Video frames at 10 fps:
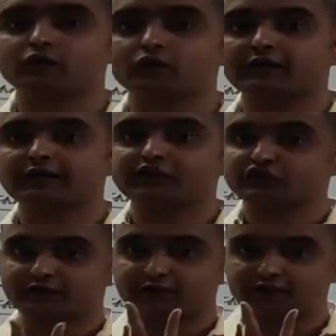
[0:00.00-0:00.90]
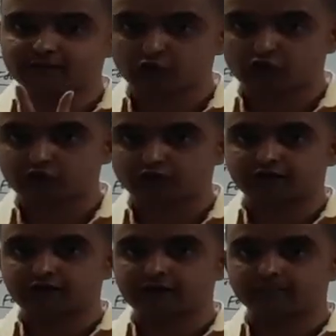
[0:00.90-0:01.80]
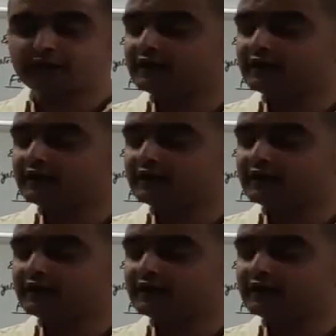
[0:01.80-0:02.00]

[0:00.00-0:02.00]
on your English at this point of time.